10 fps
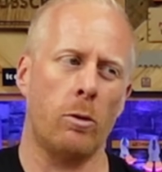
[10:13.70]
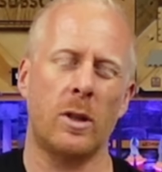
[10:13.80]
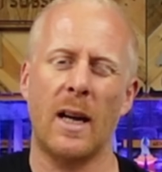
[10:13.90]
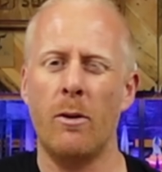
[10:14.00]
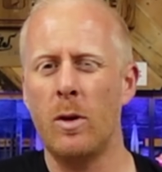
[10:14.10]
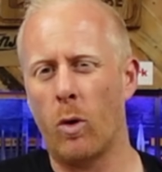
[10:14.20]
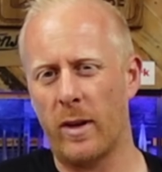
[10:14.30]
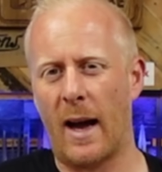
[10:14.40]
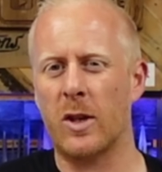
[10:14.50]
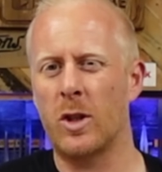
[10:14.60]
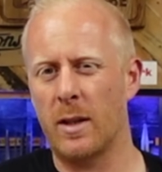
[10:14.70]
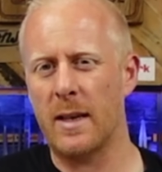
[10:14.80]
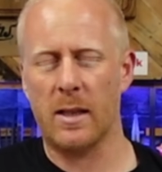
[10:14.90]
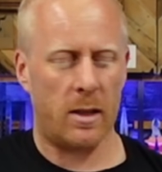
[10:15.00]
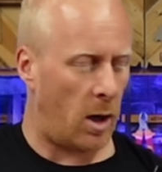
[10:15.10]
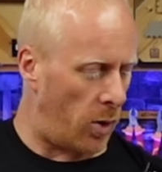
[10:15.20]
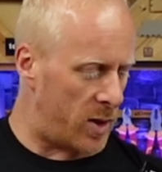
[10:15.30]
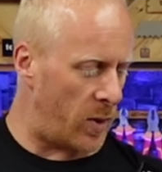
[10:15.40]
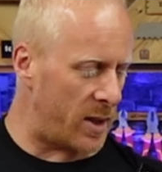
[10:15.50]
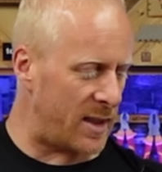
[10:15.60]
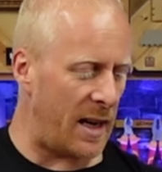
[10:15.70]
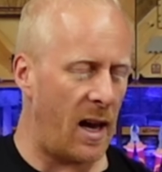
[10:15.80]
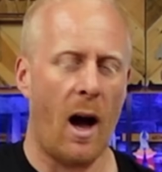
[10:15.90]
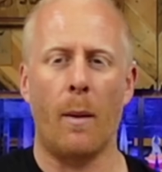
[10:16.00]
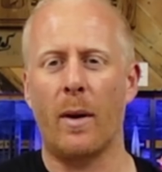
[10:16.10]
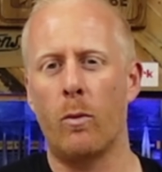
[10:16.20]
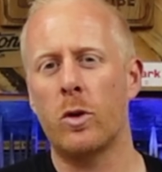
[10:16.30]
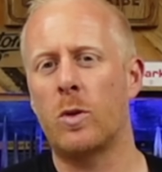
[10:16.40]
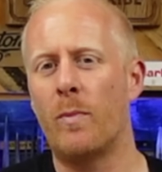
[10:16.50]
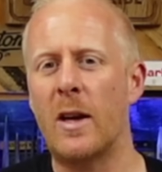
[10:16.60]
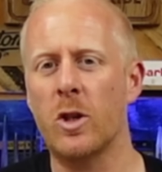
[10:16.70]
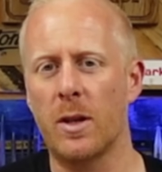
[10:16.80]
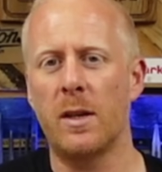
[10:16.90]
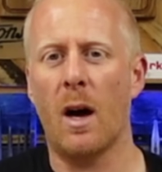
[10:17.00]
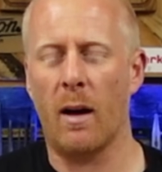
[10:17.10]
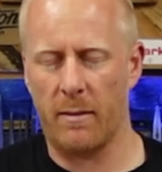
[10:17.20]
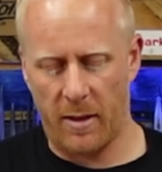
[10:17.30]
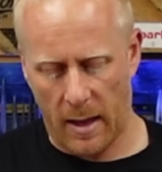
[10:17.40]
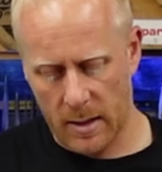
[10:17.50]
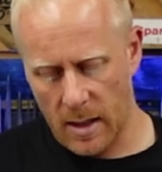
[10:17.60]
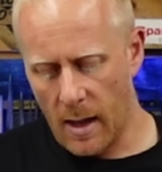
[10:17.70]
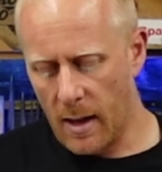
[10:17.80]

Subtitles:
tell you what the action of this guitar is when I set it up, and we'll measure the nut and things.